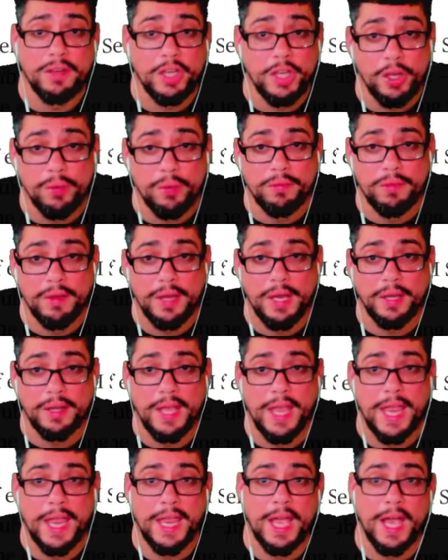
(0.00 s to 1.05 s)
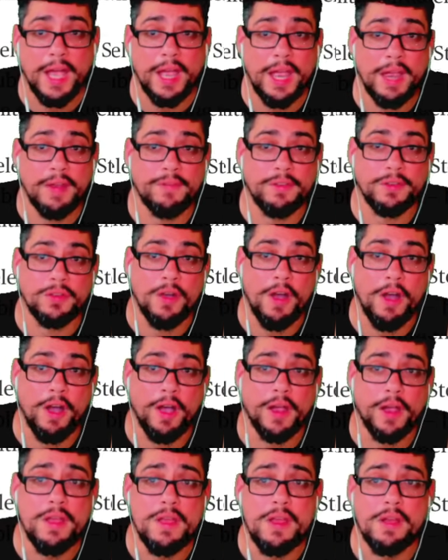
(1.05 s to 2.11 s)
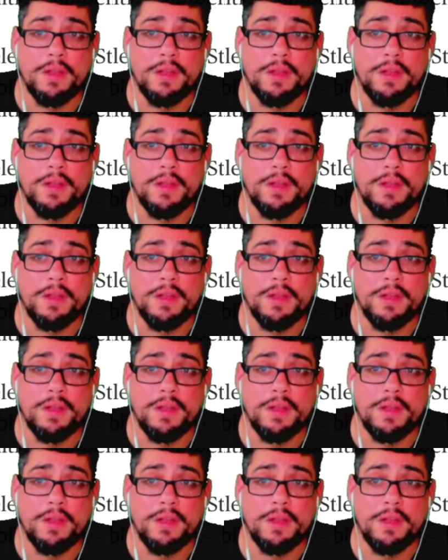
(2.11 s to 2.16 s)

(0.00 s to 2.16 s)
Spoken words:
using the AI avatar